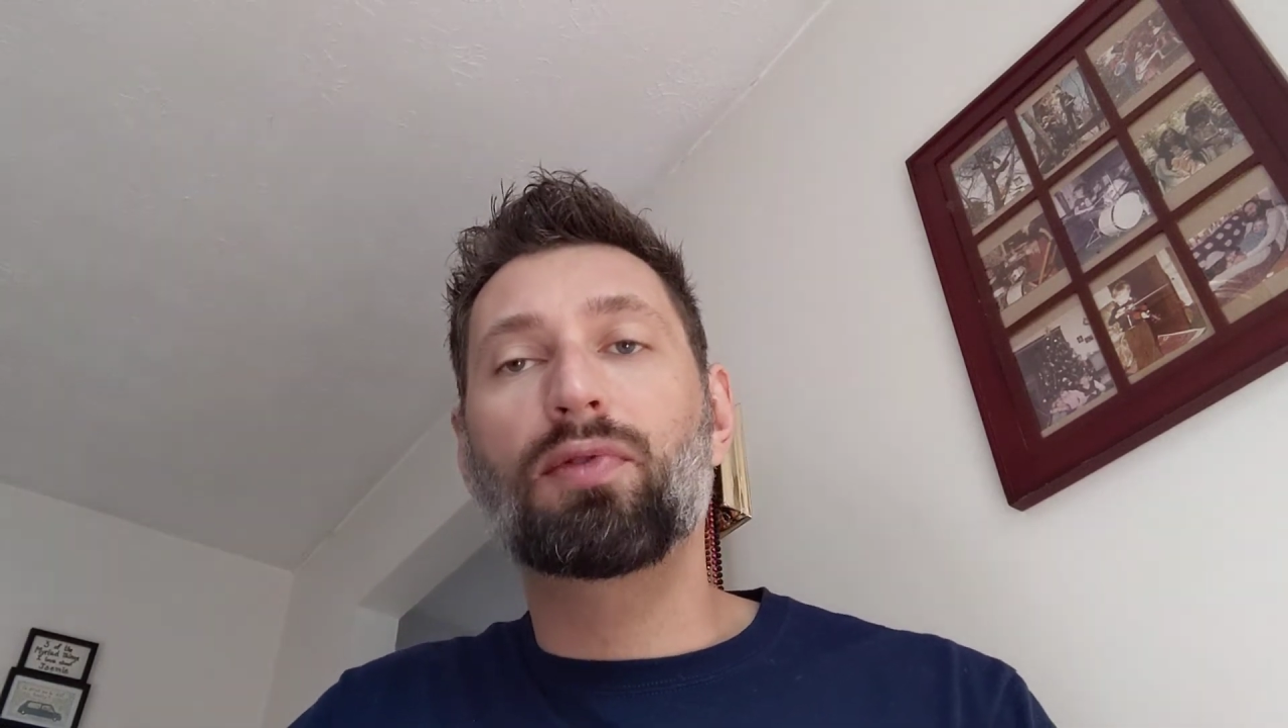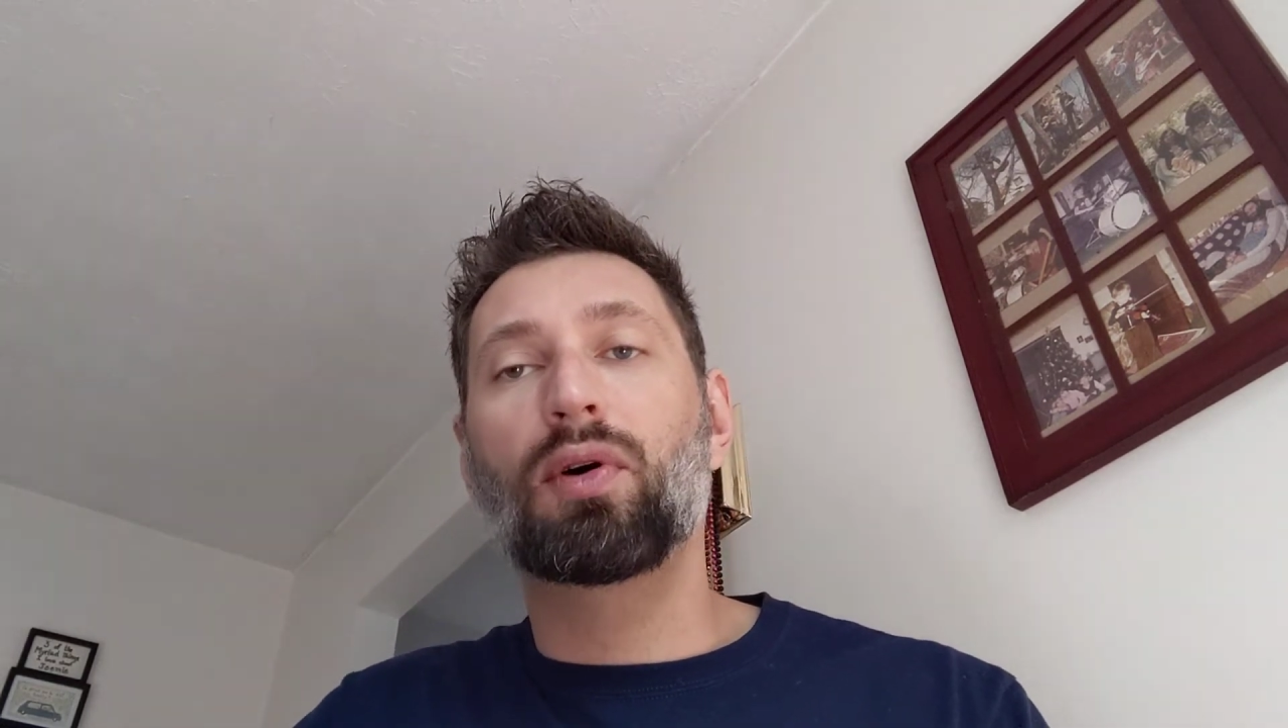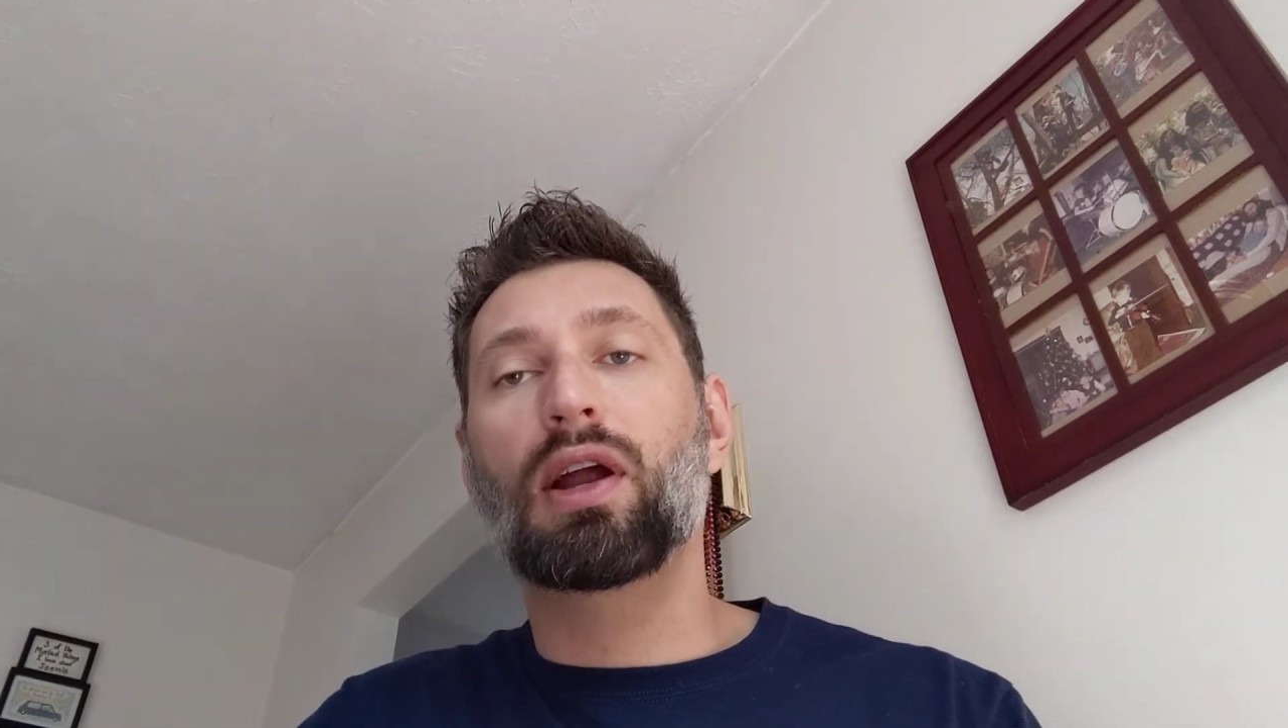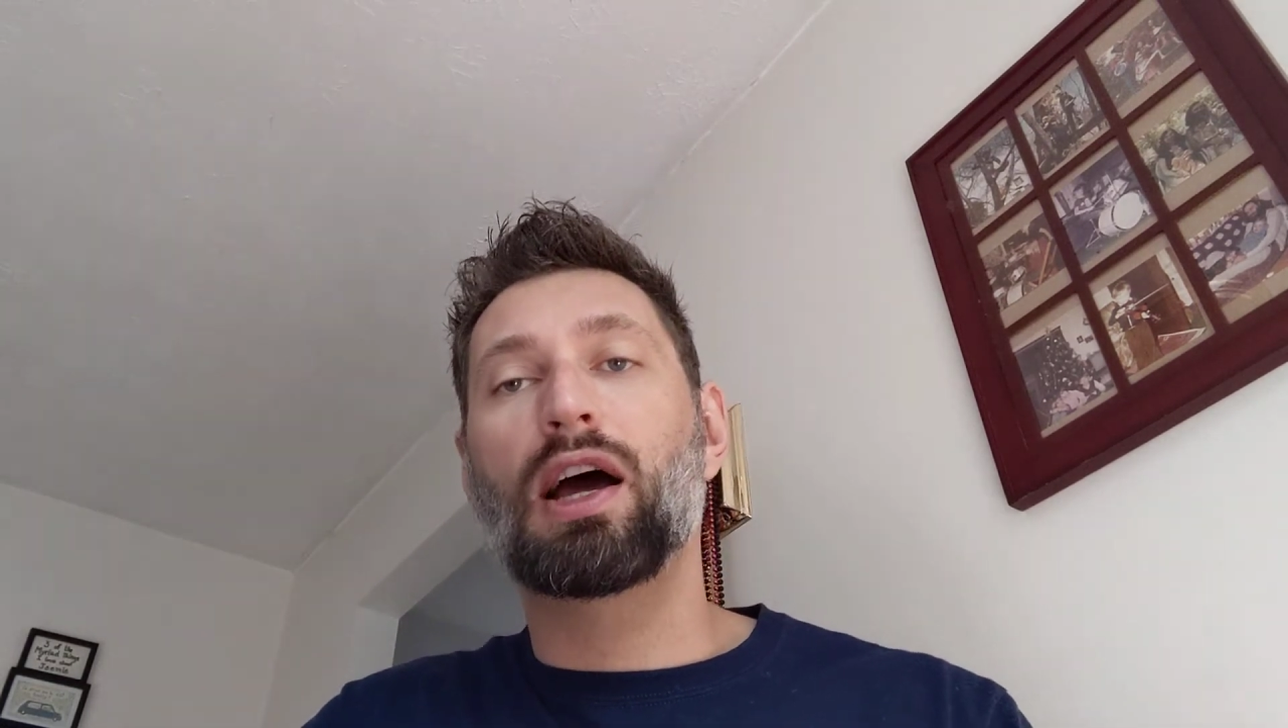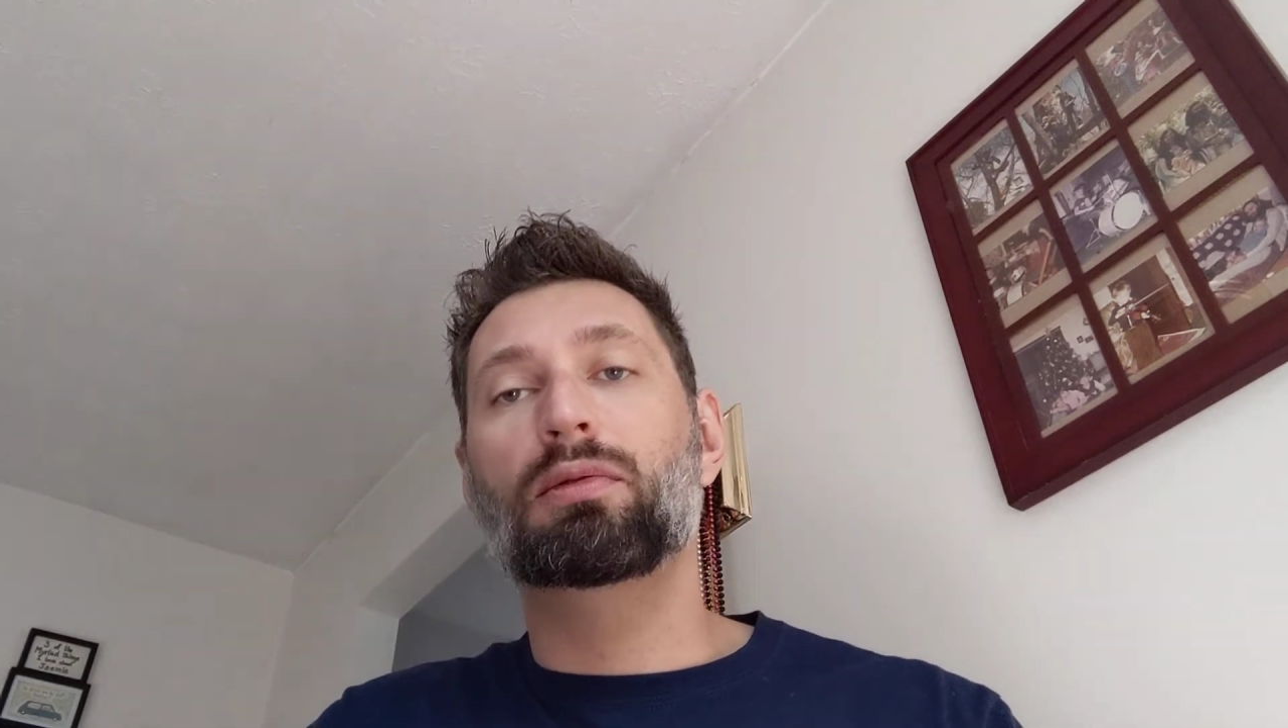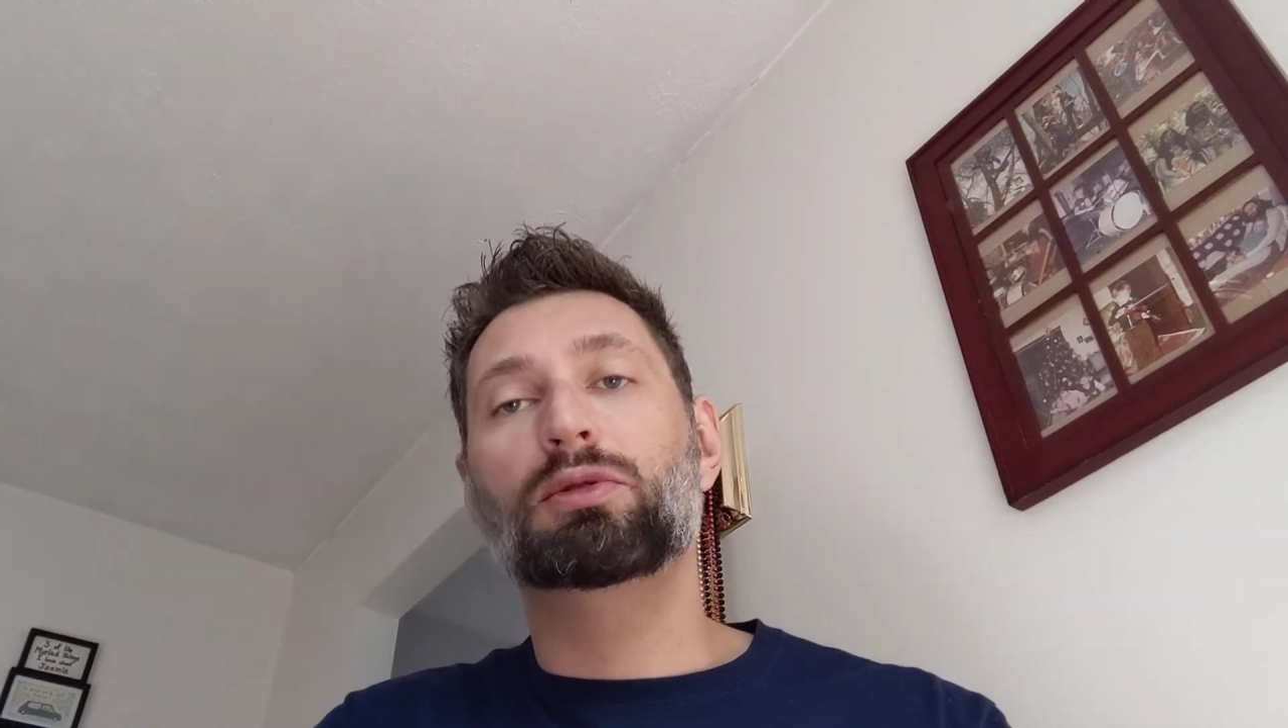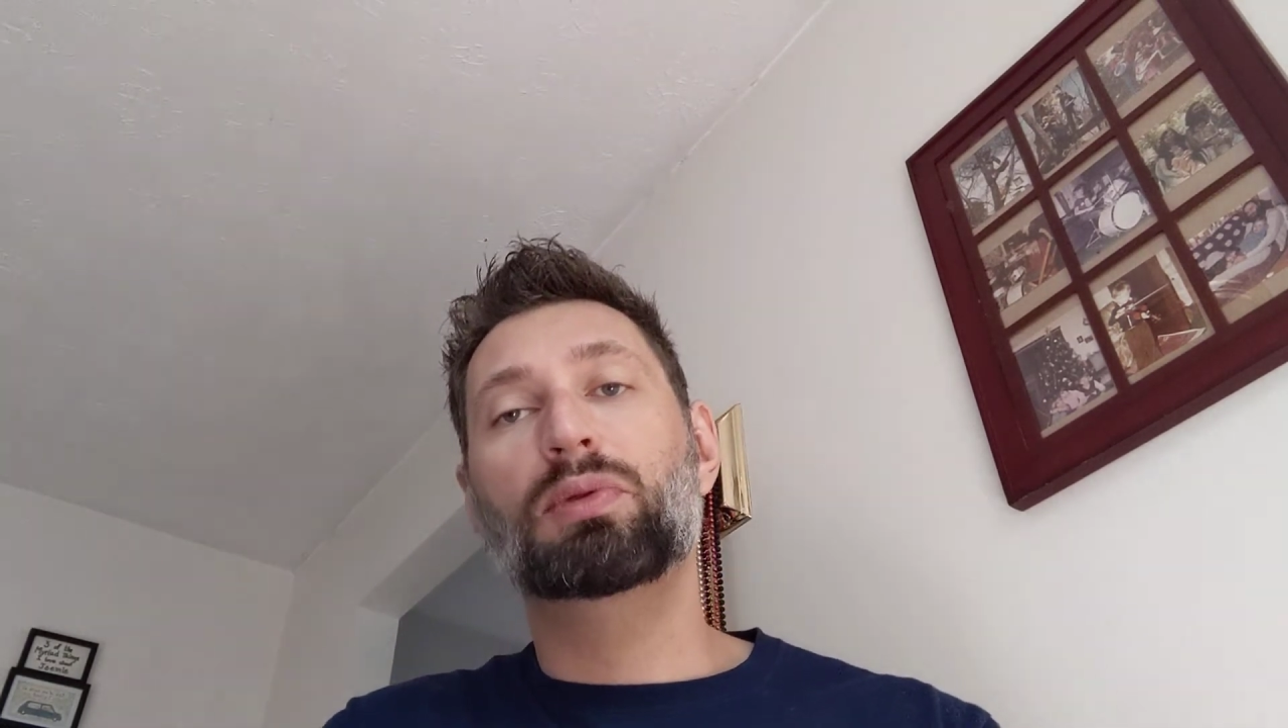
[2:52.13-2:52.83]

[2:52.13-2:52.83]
four atoms